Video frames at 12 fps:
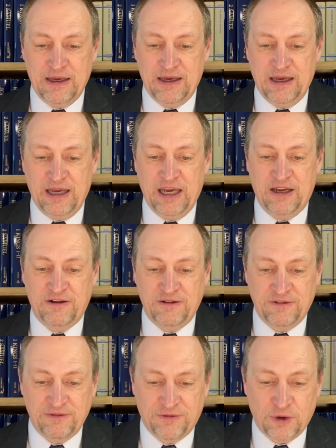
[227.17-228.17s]
And
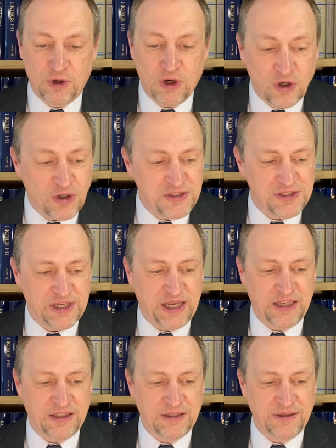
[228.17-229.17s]
for her
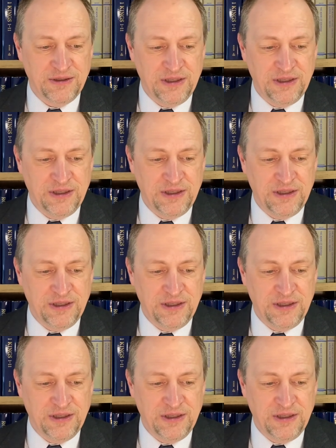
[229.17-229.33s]
sake,